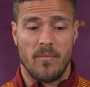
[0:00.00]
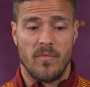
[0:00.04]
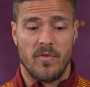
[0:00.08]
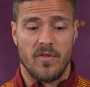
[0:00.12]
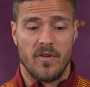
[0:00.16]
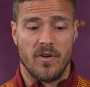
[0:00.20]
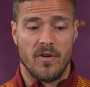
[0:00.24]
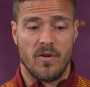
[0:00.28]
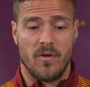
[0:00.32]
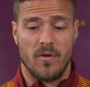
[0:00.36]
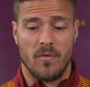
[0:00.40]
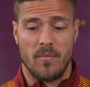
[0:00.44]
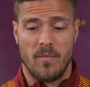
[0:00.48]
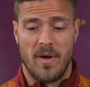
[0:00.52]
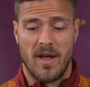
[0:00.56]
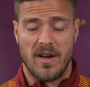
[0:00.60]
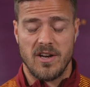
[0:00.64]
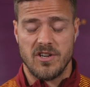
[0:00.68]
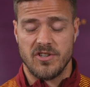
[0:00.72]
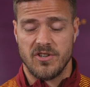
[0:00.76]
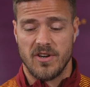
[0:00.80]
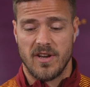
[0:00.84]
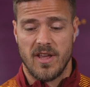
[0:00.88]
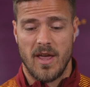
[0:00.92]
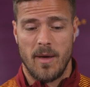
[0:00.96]
the new
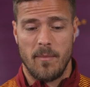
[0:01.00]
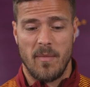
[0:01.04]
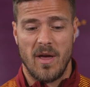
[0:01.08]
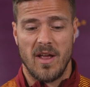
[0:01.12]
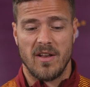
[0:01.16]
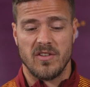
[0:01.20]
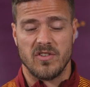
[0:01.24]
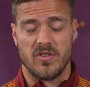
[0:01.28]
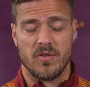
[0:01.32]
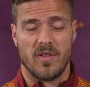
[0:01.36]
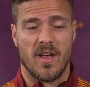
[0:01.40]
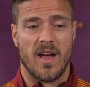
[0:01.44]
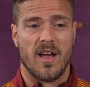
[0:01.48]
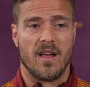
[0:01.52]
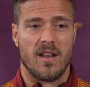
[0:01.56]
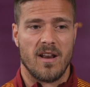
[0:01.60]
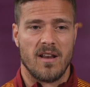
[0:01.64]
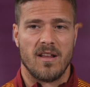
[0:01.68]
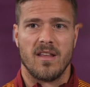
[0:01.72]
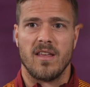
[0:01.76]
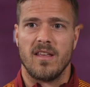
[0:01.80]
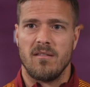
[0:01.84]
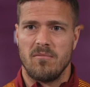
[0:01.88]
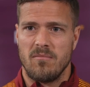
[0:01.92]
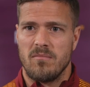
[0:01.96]
manager came in, so that
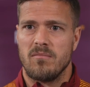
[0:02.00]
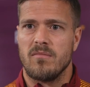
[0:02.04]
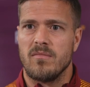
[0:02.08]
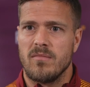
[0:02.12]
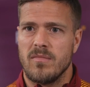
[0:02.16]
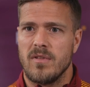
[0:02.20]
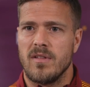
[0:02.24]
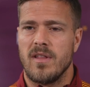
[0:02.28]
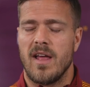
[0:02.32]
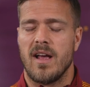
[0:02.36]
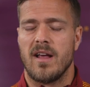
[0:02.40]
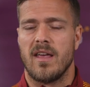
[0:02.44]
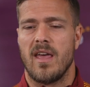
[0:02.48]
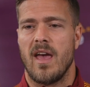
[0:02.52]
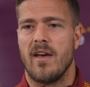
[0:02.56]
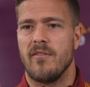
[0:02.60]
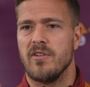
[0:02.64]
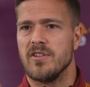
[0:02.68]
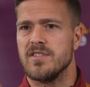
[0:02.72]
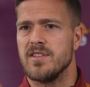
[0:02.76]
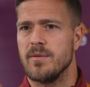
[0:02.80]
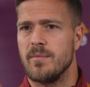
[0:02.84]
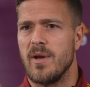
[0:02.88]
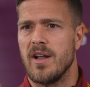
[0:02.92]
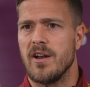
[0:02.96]
gave
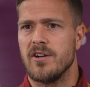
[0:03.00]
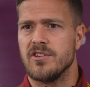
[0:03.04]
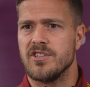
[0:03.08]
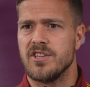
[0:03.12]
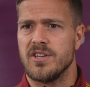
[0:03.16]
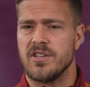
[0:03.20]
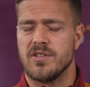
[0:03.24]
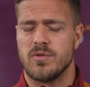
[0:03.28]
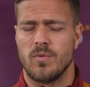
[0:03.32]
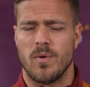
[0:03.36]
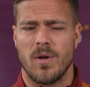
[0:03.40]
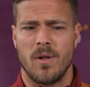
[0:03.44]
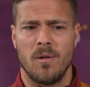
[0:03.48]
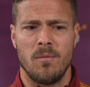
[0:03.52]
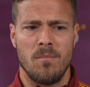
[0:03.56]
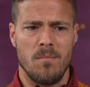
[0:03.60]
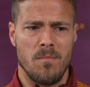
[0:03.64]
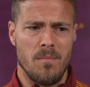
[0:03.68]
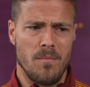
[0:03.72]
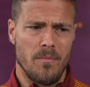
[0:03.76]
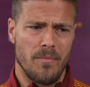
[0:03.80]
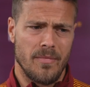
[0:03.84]
us some energy as well.